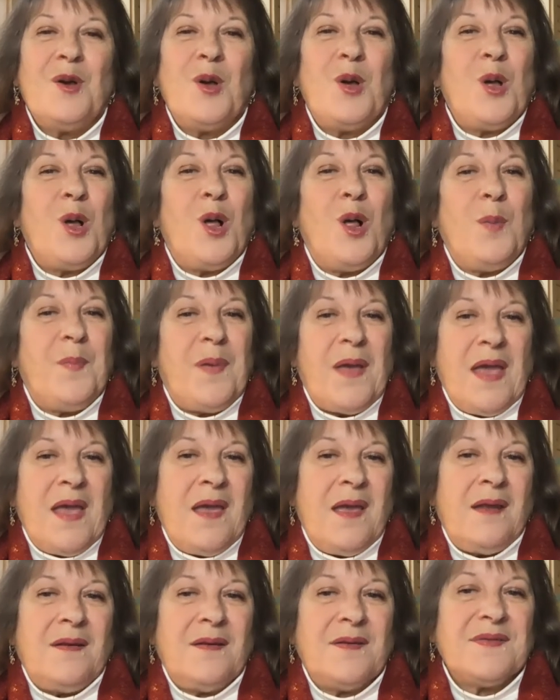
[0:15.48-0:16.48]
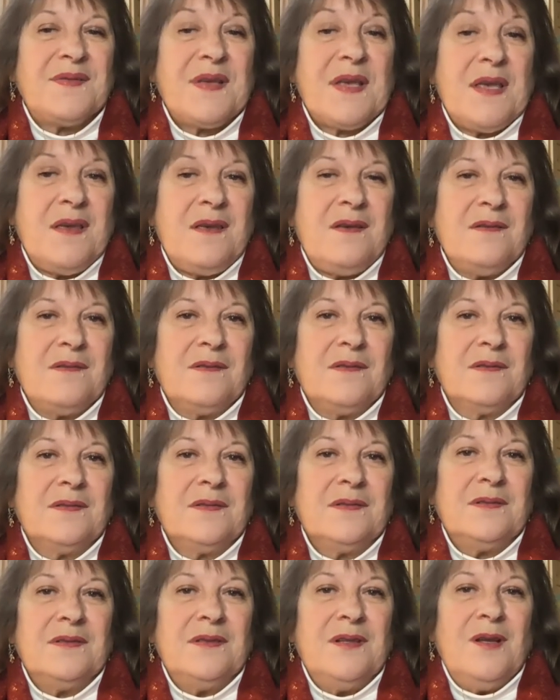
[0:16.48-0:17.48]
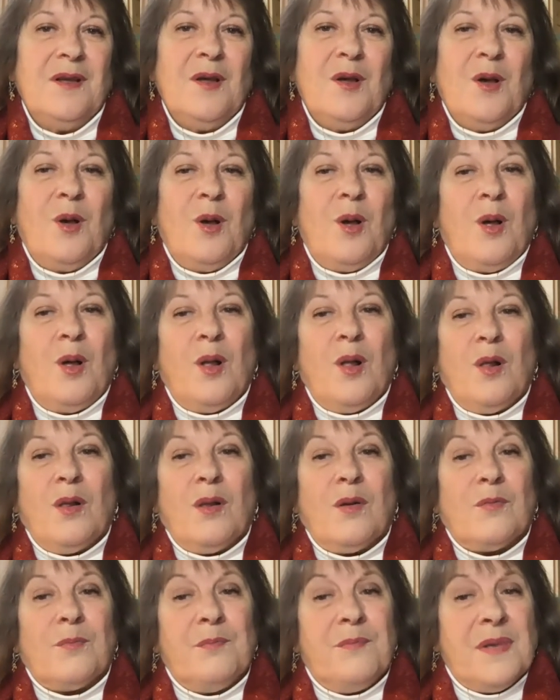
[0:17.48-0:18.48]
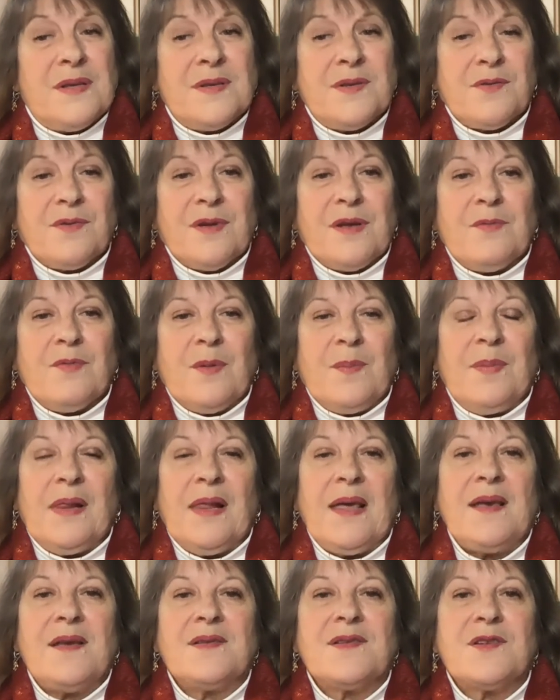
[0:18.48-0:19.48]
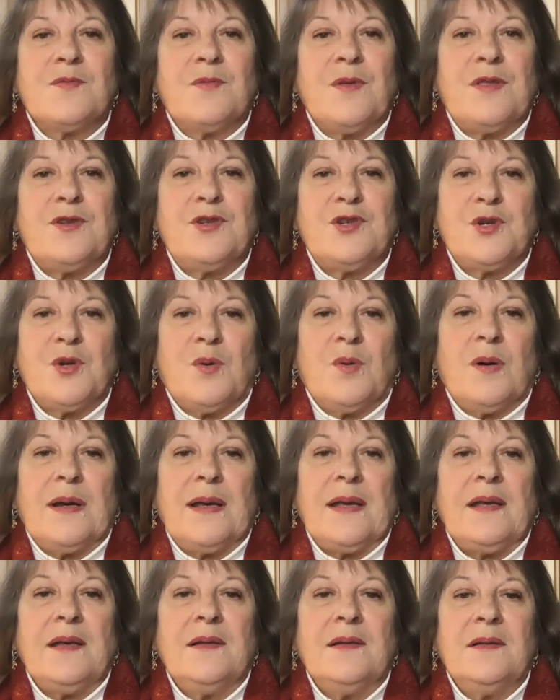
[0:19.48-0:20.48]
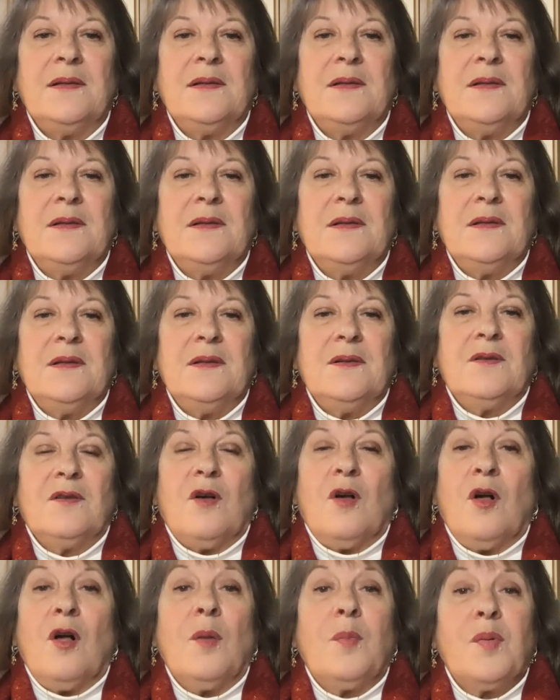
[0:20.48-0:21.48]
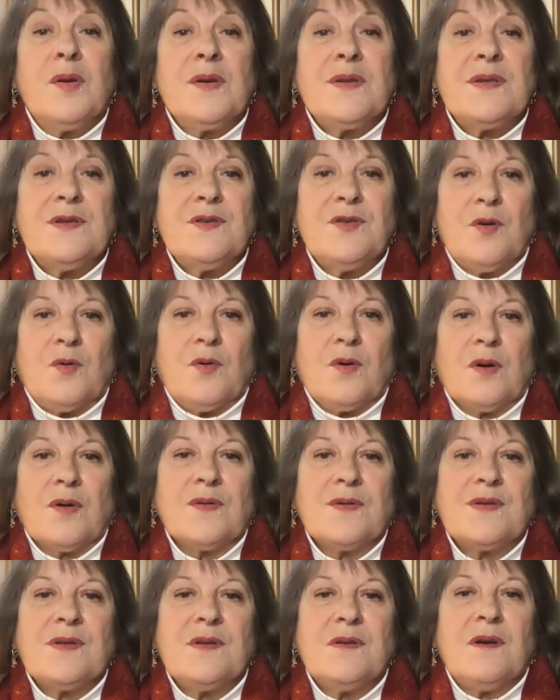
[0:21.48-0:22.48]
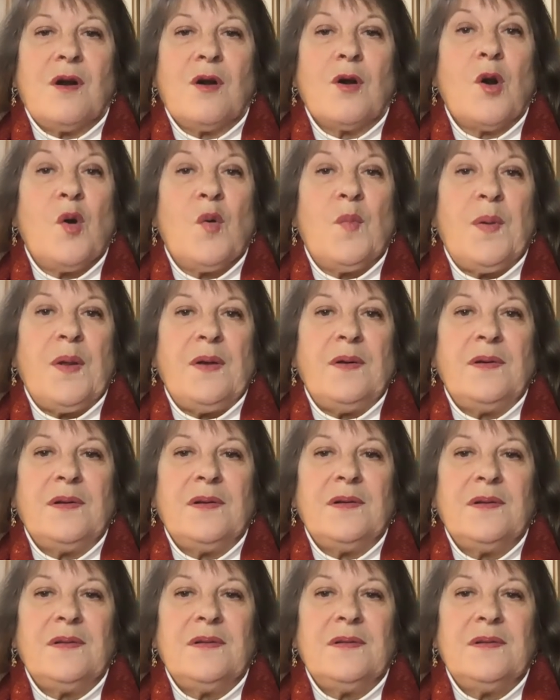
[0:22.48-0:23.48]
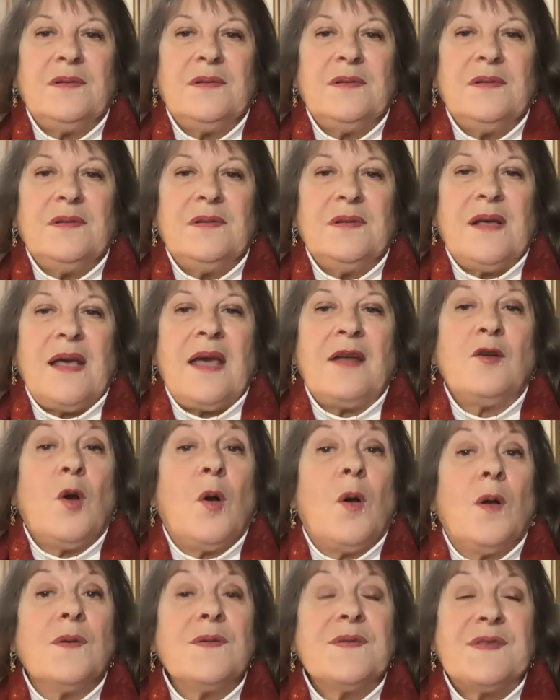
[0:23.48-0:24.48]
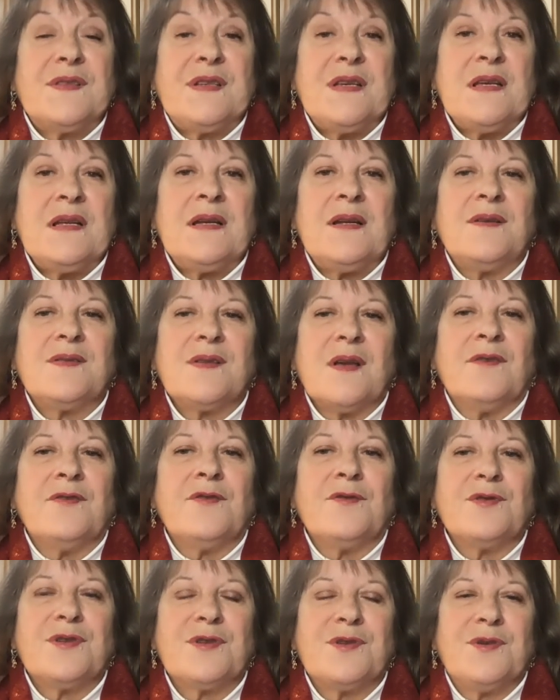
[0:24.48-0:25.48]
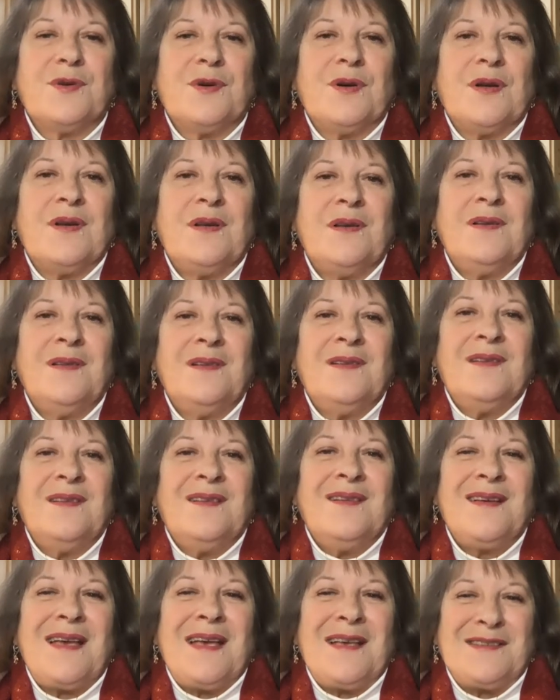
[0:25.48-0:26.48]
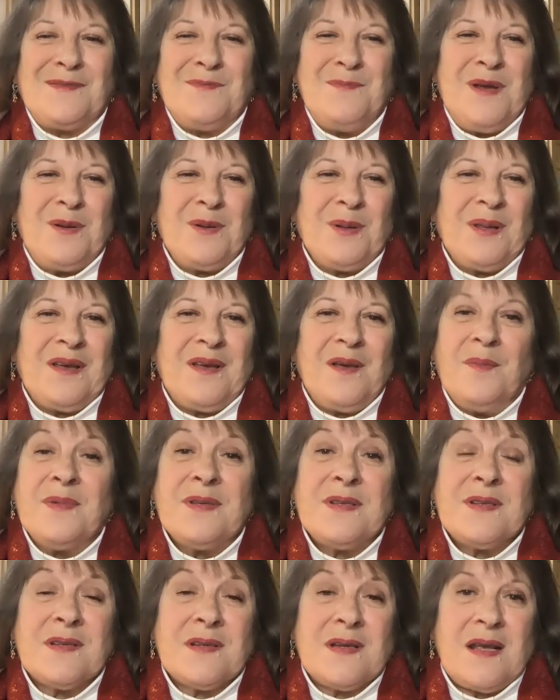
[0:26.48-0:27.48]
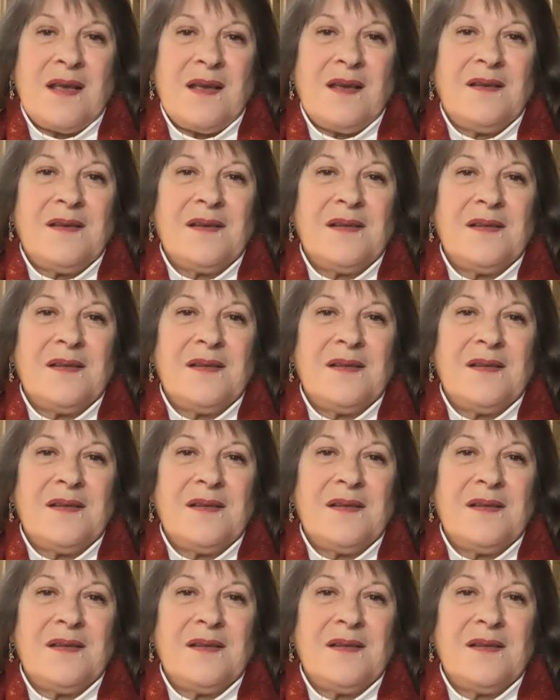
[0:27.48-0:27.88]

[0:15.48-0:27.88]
All pain is healed, all misery replaced with joy, all prison doors are opened, and all sin is understood as merely a mistake.